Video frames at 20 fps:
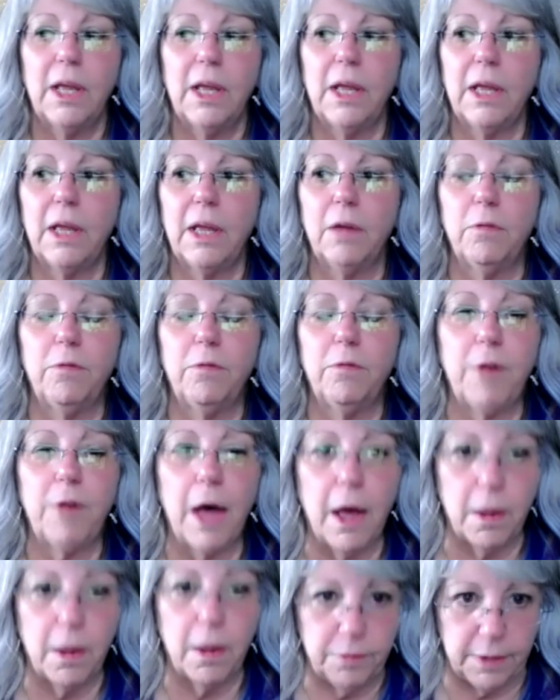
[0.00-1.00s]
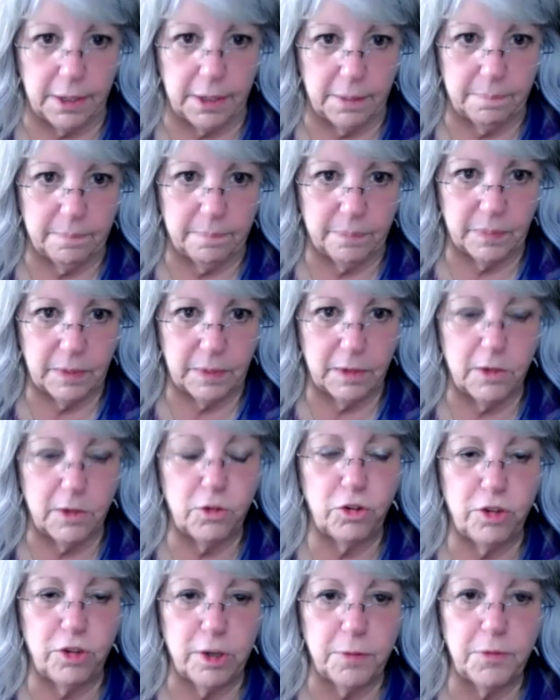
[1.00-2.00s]
evolving. The
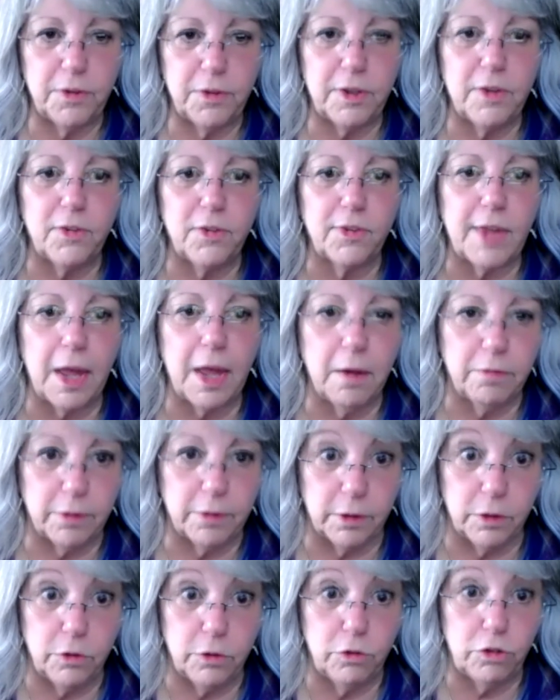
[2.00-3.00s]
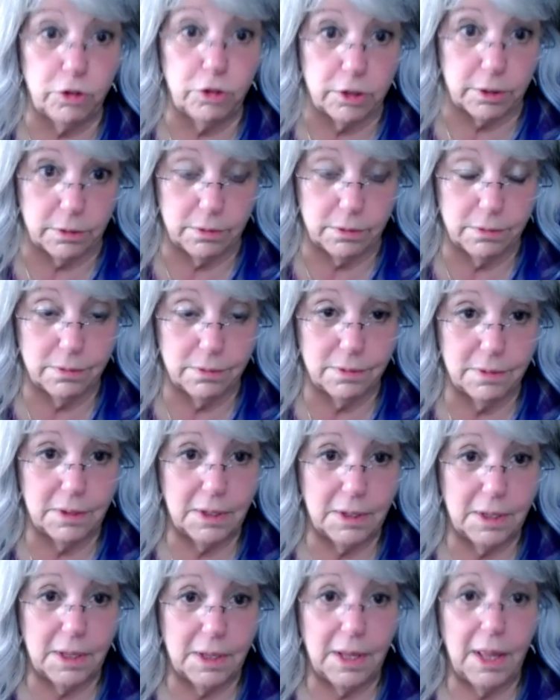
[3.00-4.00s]
shift is evolution.
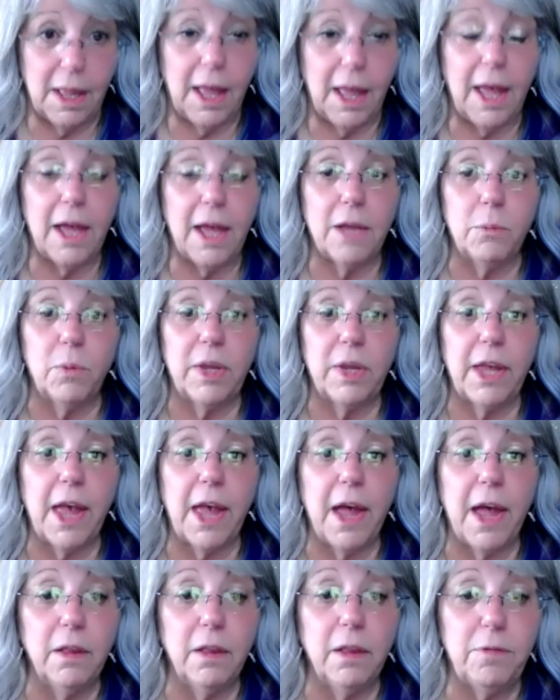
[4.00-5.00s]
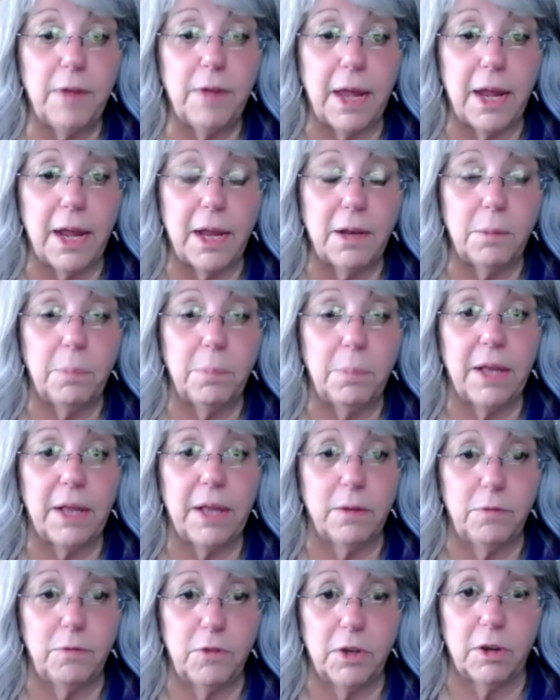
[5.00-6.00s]
And we elevate by
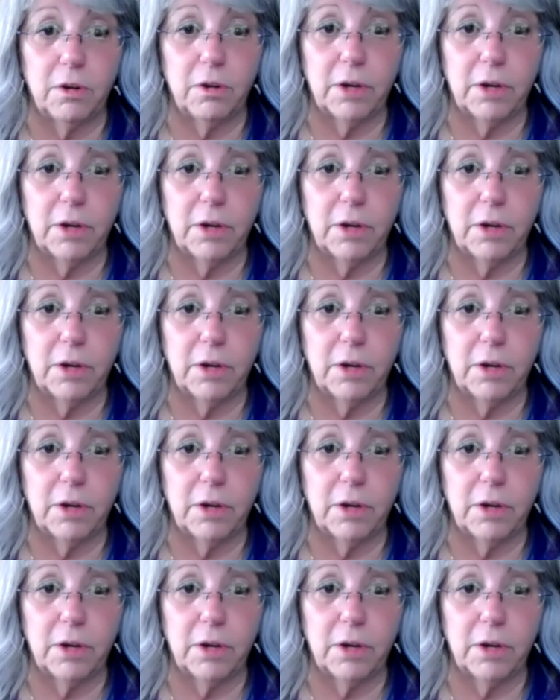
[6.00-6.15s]
lifting our